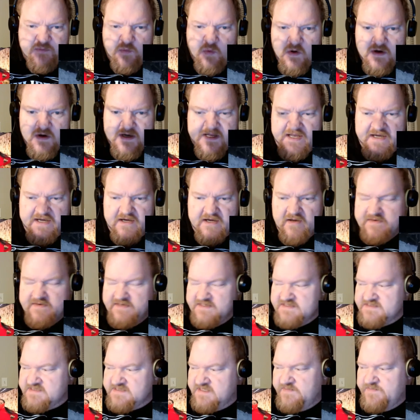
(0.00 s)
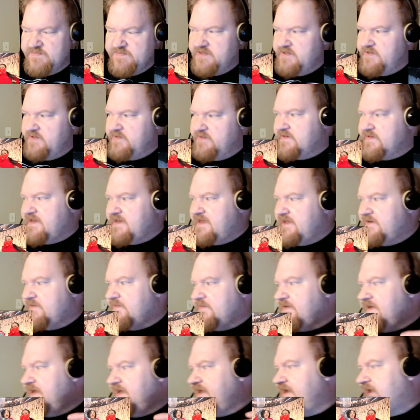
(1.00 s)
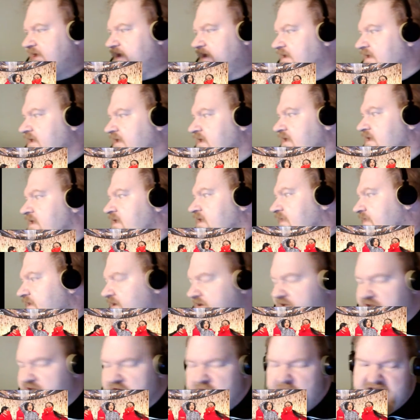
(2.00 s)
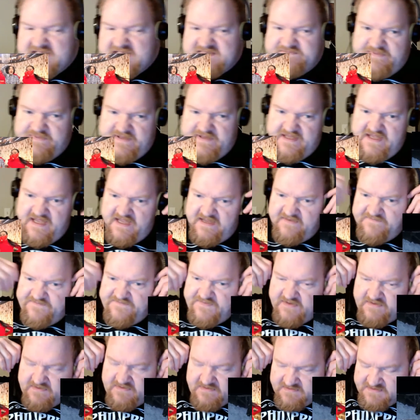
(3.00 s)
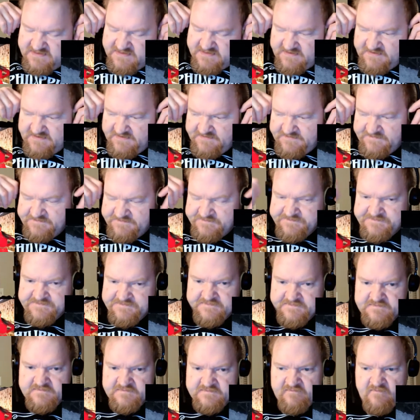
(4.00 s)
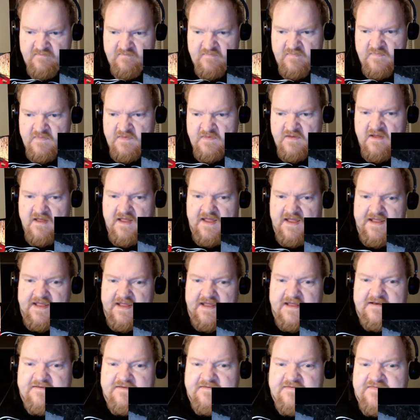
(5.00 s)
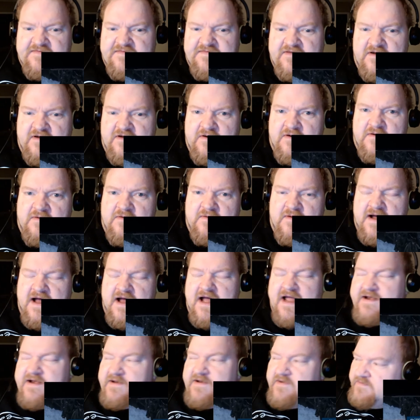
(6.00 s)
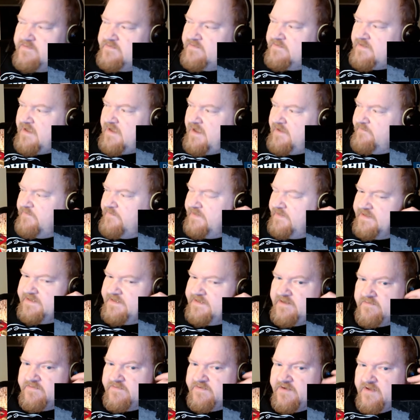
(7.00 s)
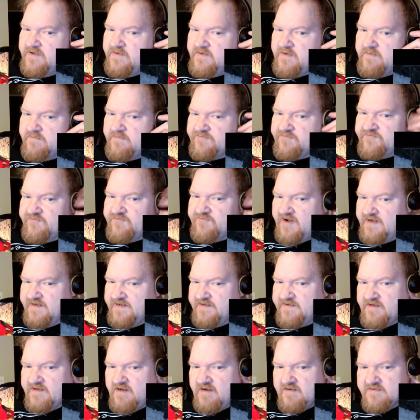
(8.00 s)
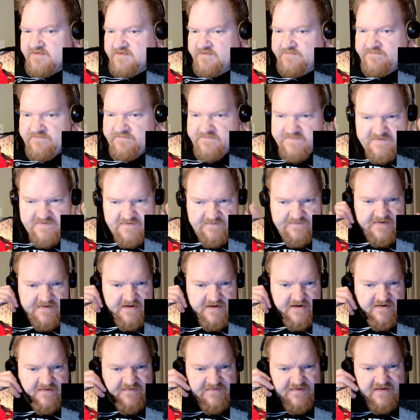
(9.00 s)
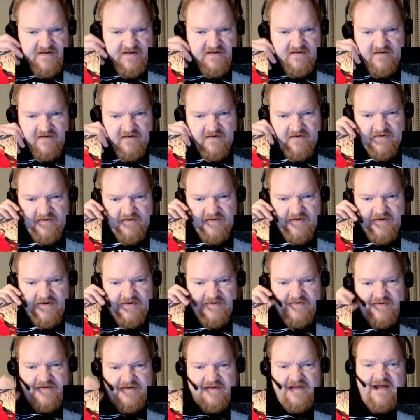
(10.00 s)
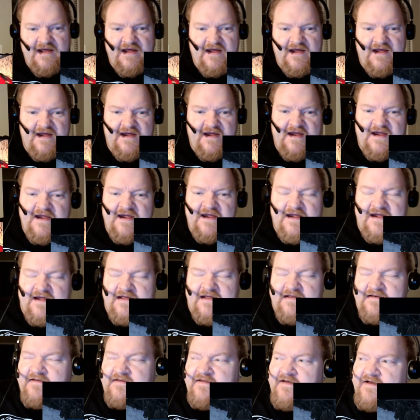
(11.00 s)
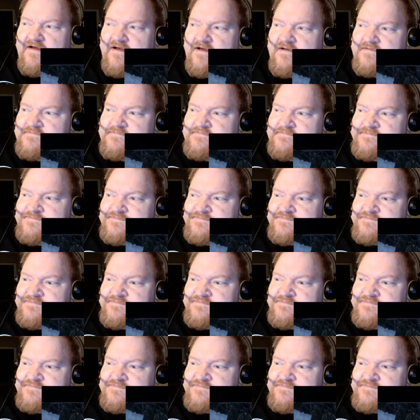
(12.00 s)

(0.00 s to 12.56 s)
working on this computer and I don't get it. They're USB headphones. And so I don't, I really don't know. I was trying to talk to, to Maricel earlier today and um,